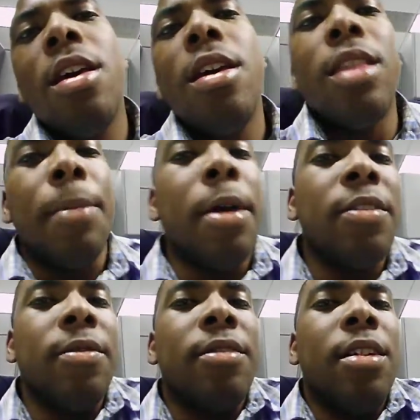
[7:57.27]
that
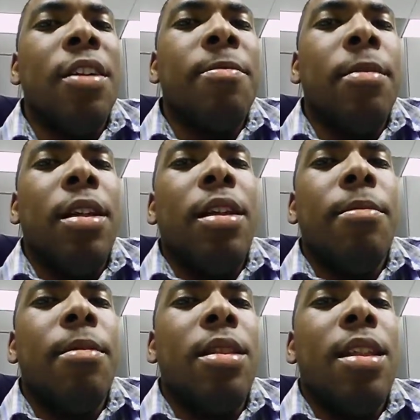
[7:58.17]
pass rusher the Niners been
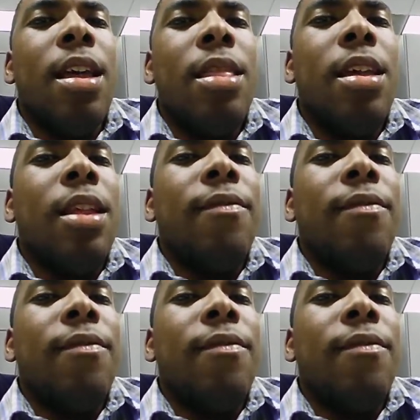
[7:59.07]
needing for